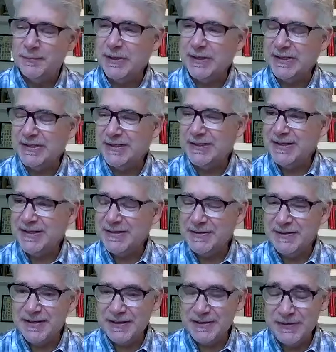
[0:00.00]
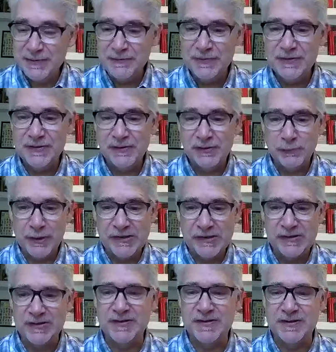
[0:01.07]
but in different
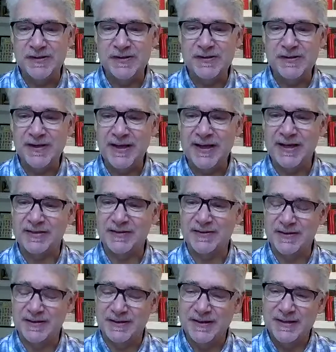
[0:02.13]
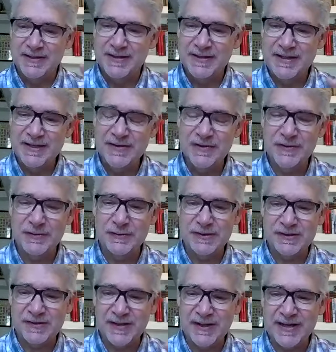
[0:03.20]
situations in the text, the
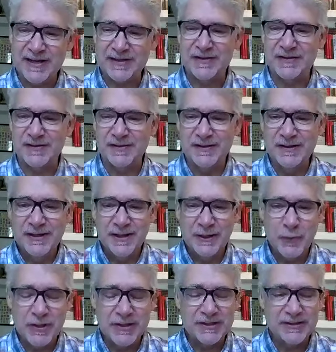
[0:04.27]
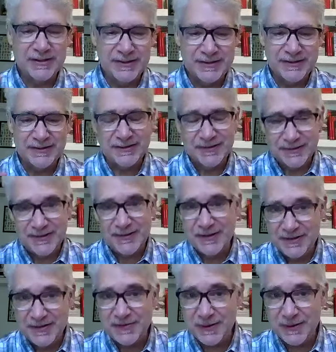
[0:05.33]
inserted text, I wanted,
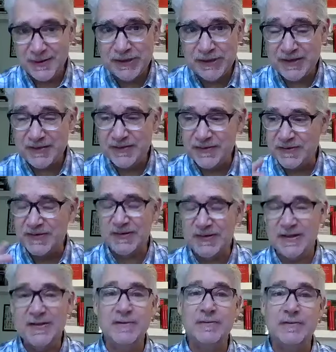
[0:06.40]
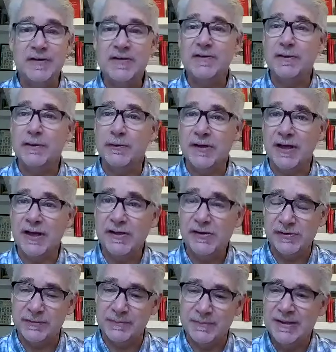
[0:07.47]
in some cases, a sense of
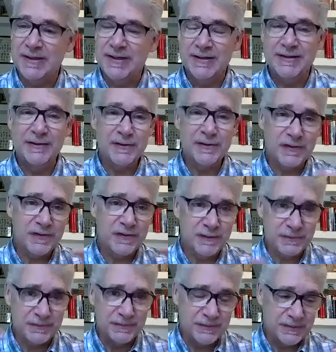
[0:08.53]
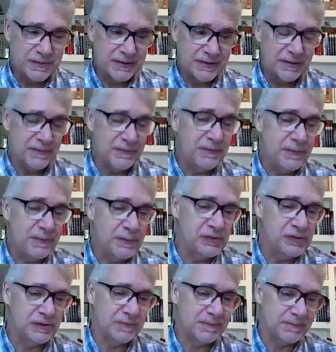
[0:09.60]
dislocation. There's a certain
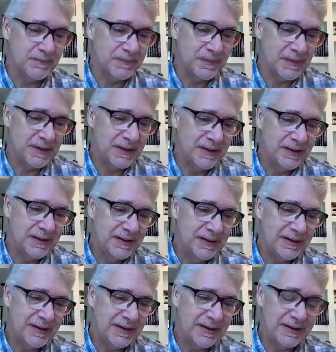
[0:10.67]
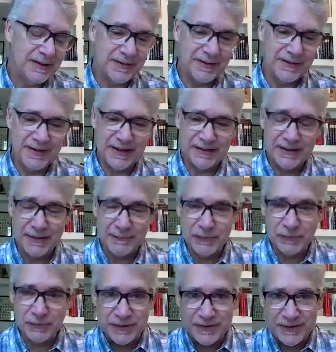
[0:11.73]
confusion that
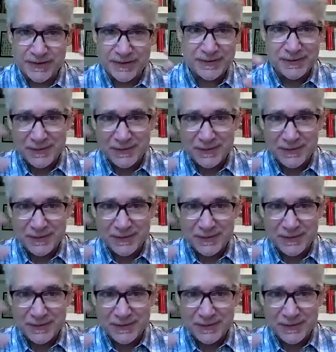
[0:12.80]
comes with